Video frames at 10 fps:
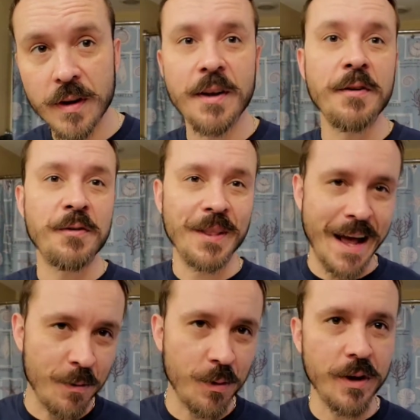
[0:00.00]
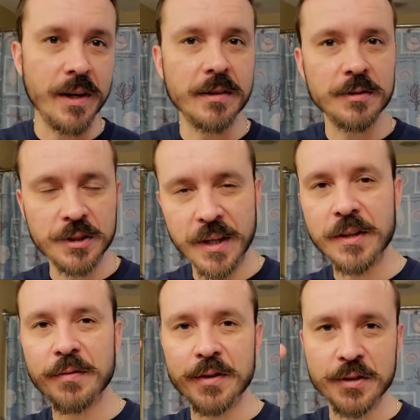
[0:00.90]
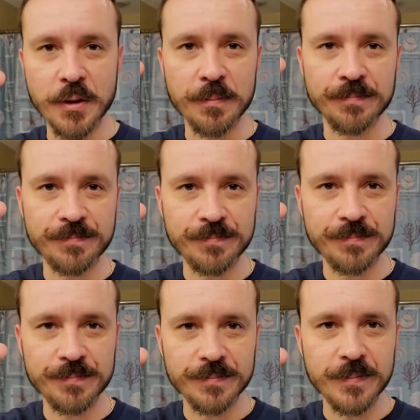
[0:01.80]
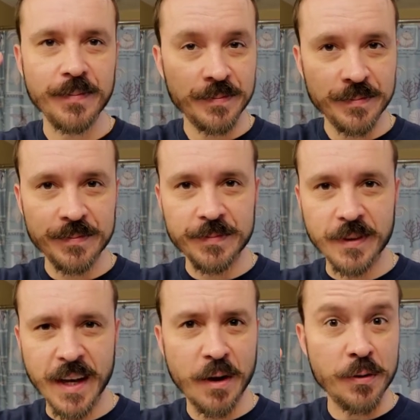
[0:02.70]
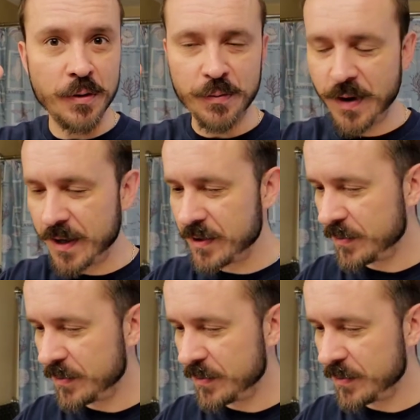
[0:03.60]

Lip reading: flowery scent of the soap. Can't go too fast.